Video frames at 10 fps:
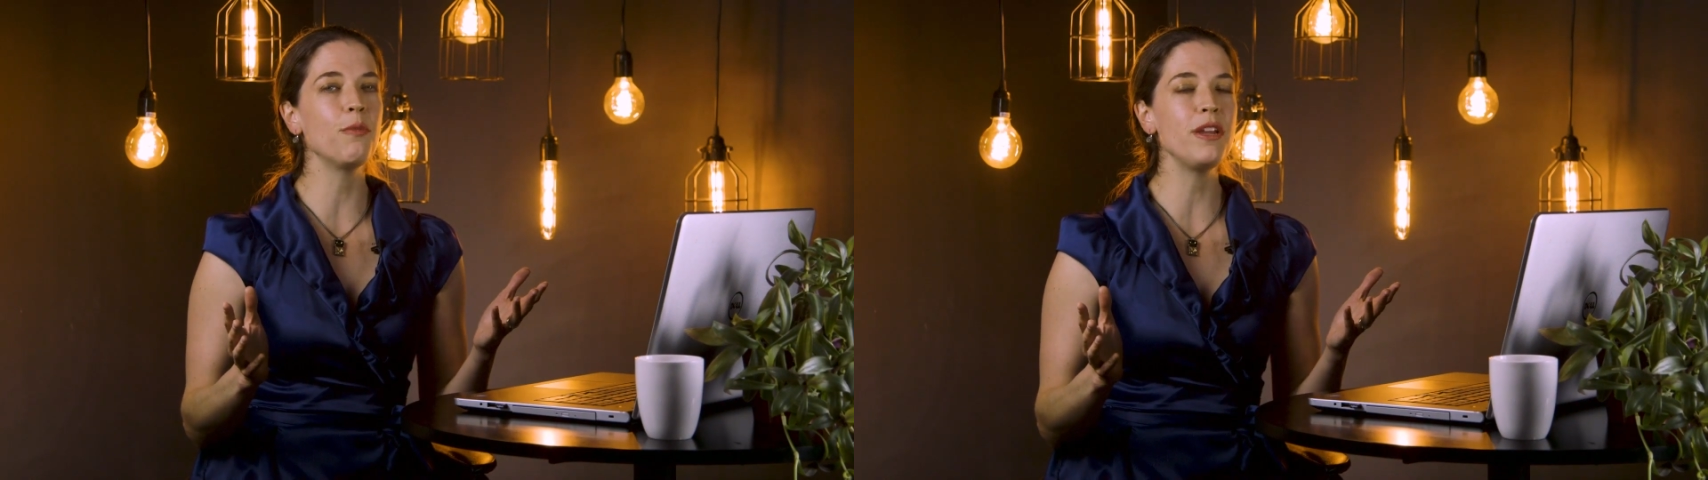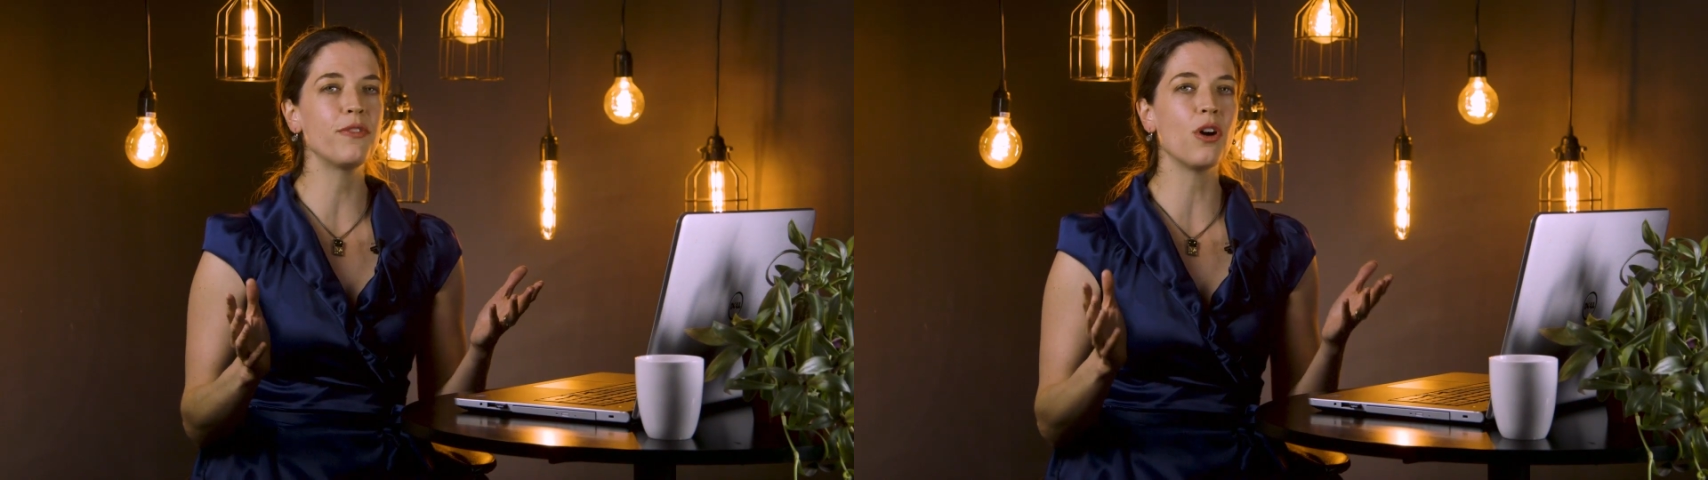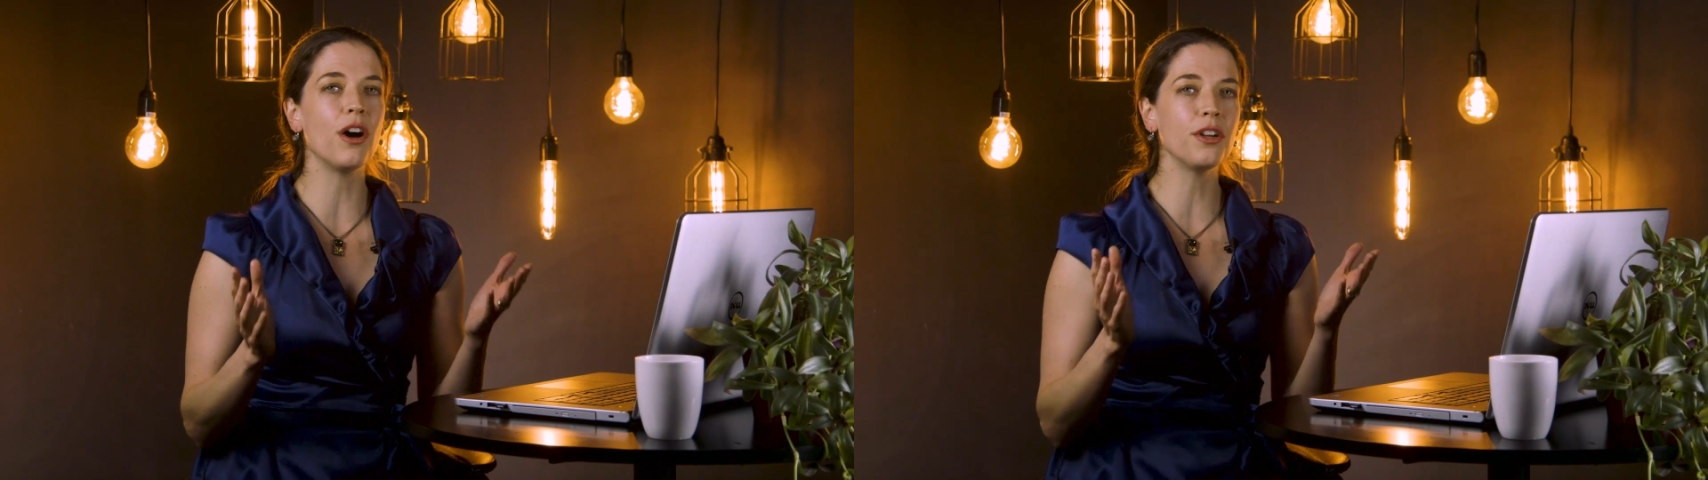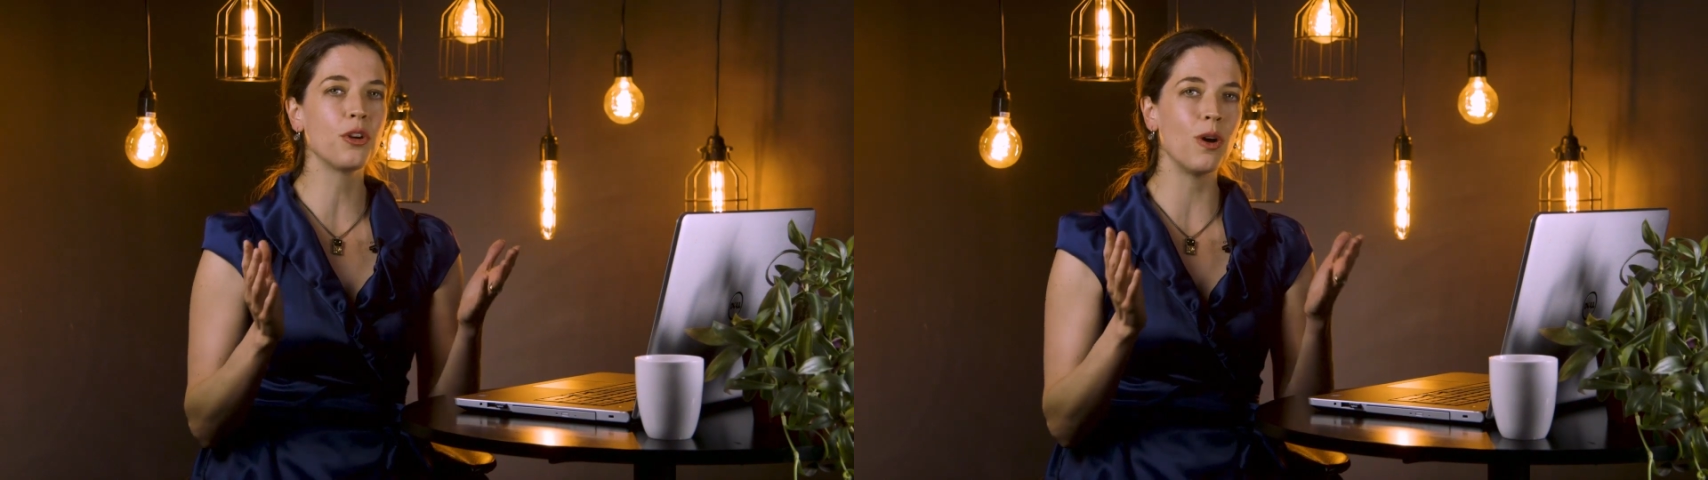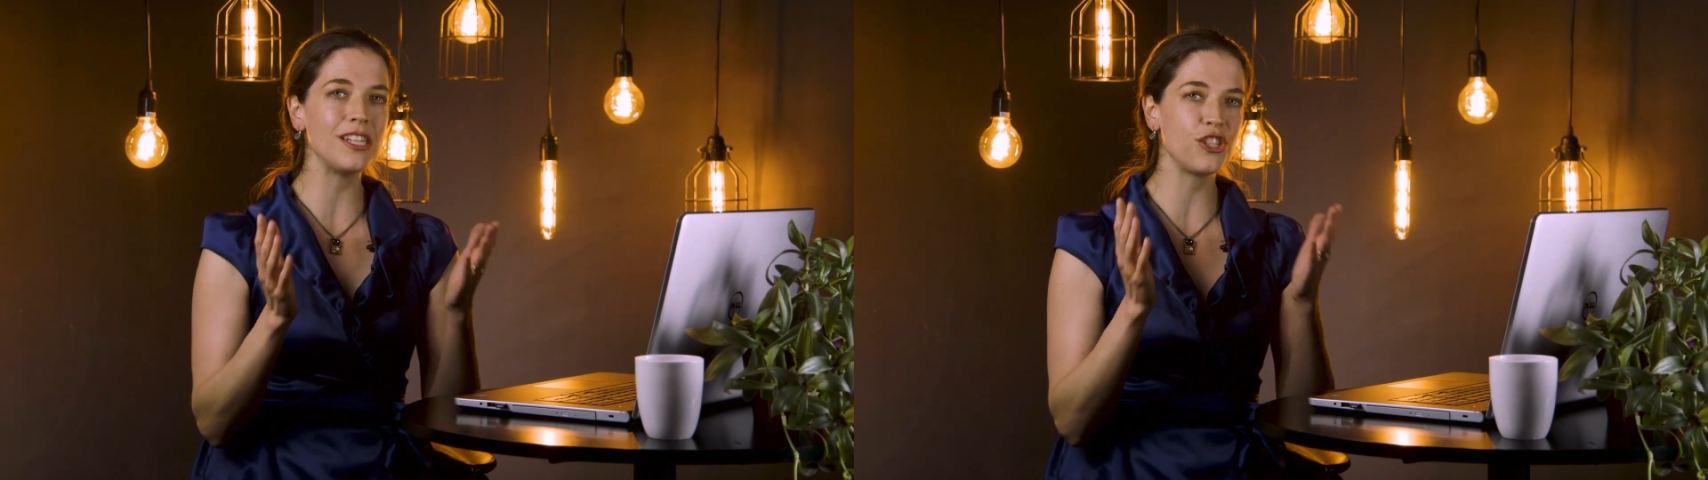we've got a
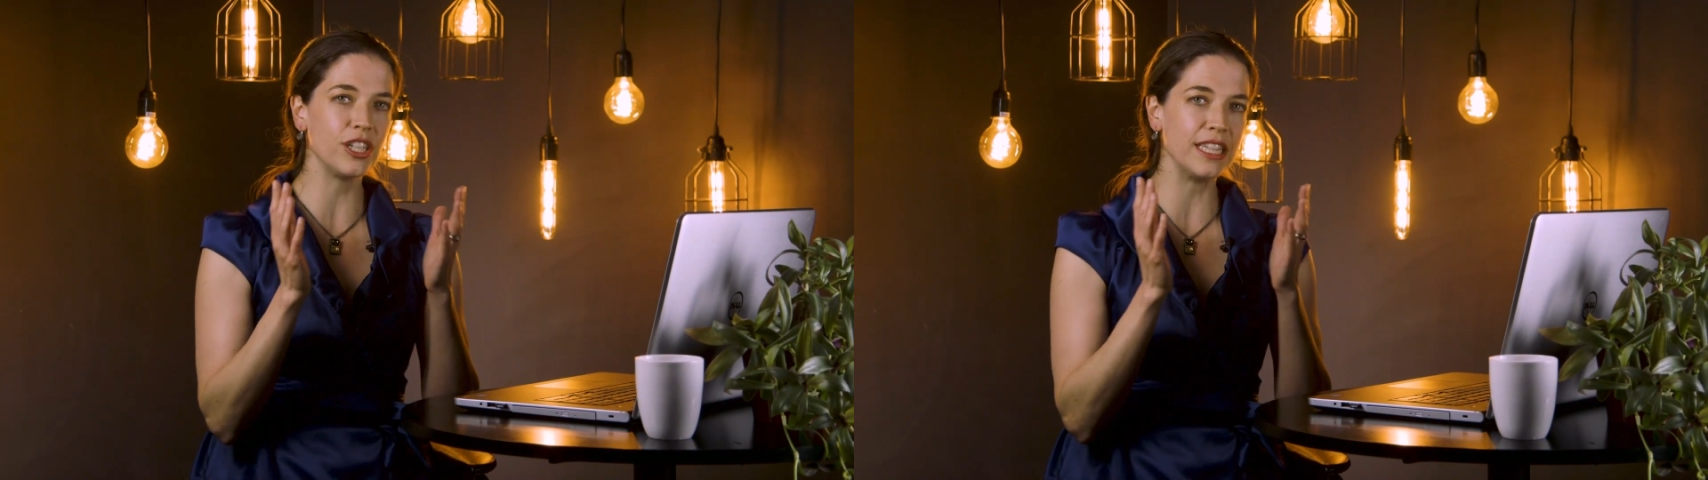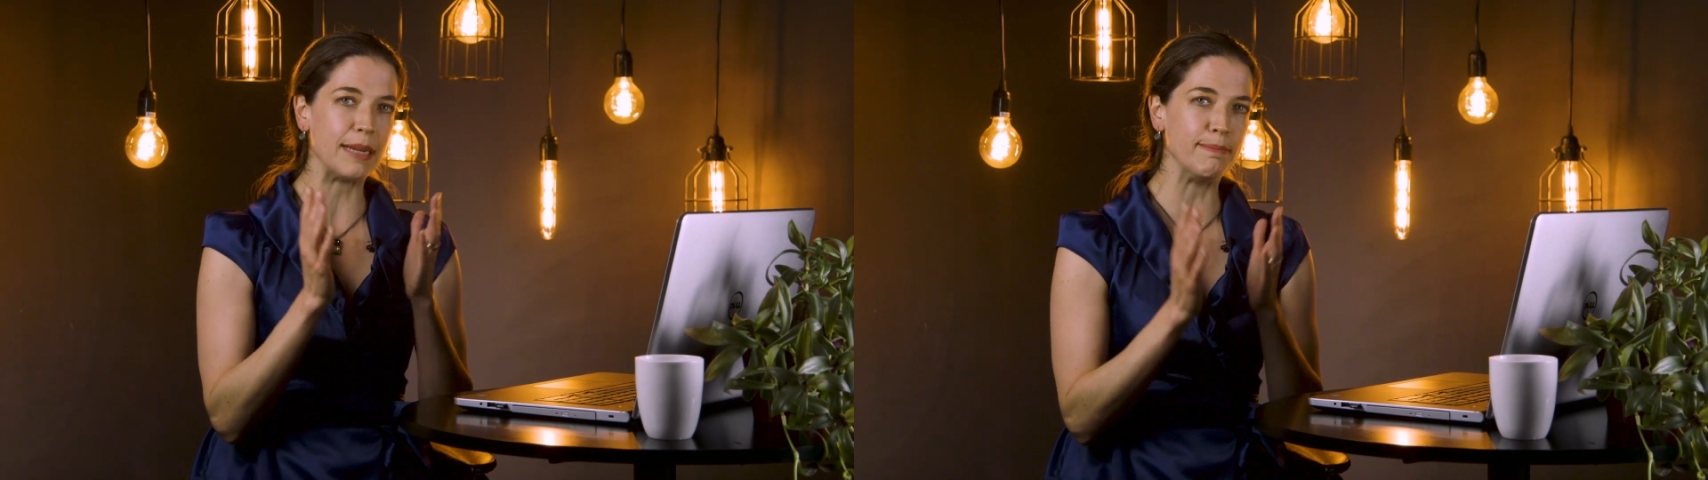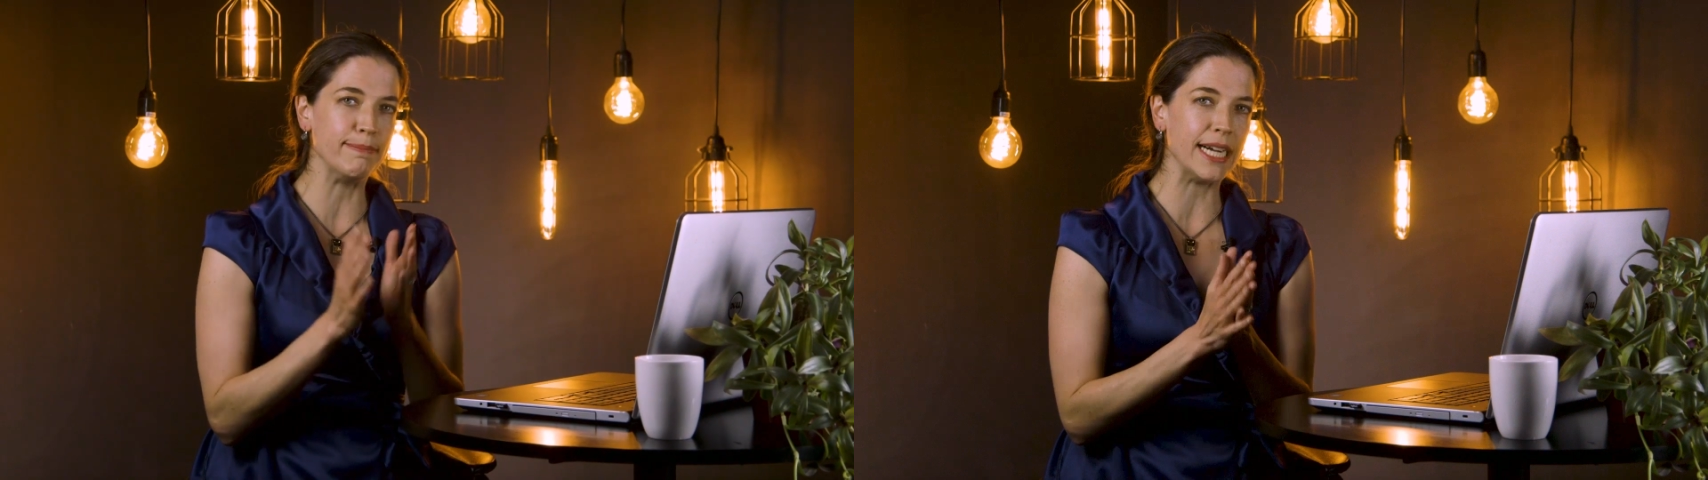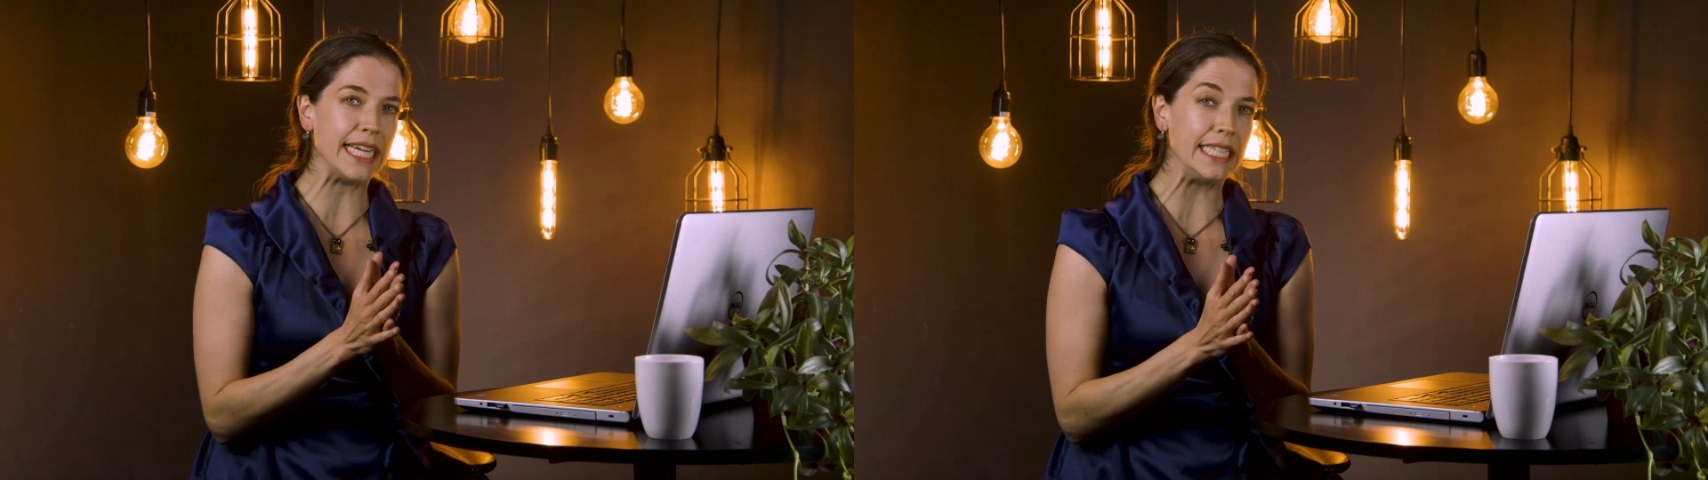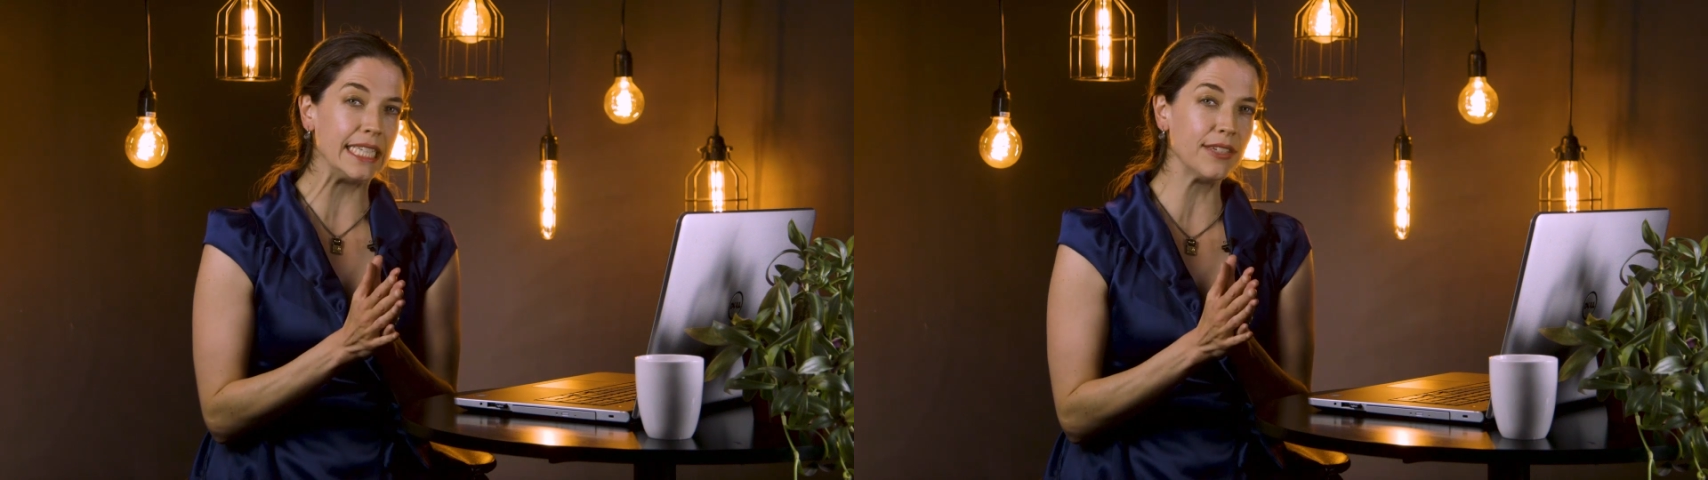question that
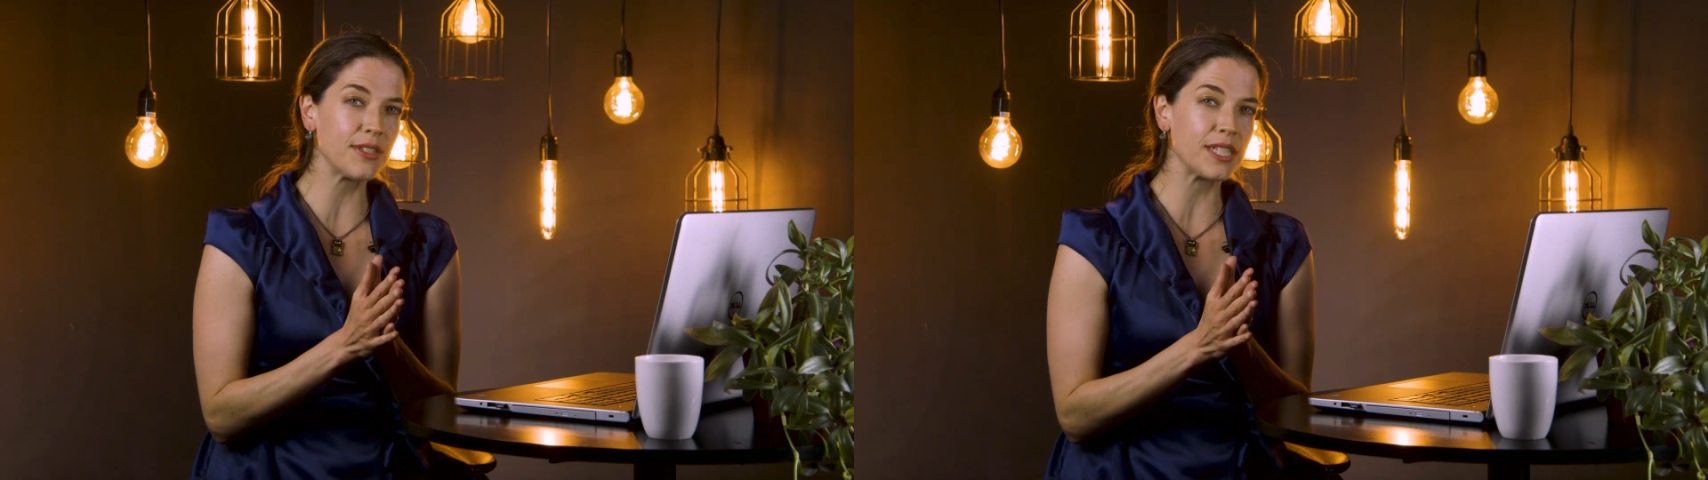might give